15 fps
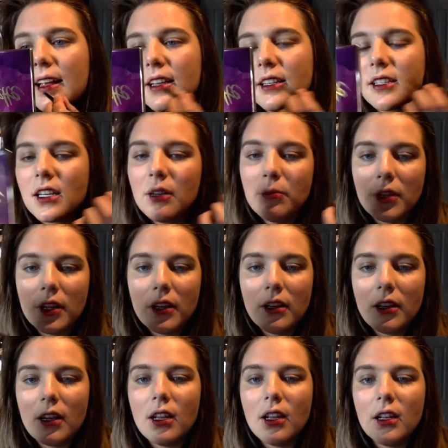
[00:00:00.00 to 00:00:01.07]
it's gonna blend
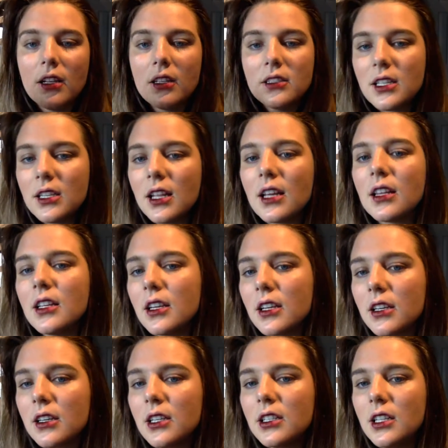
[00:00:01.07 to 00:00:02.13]
in. See, like,
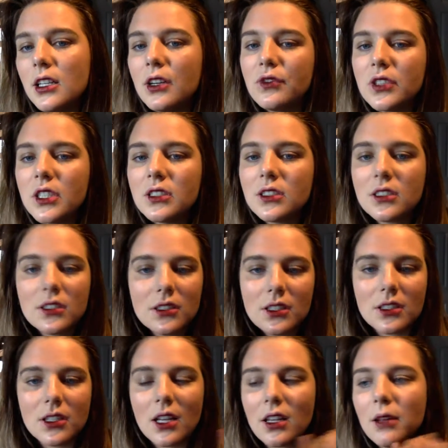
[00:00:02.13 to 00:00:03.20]
look, the difference
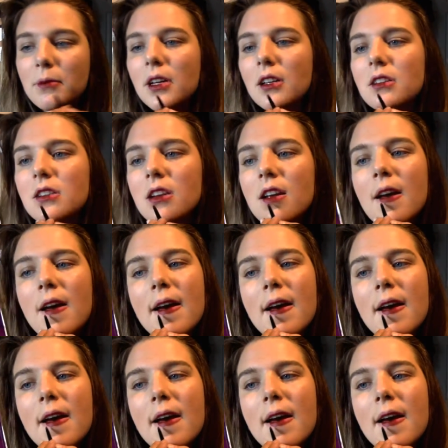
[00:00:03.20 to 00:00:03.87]
is not that much.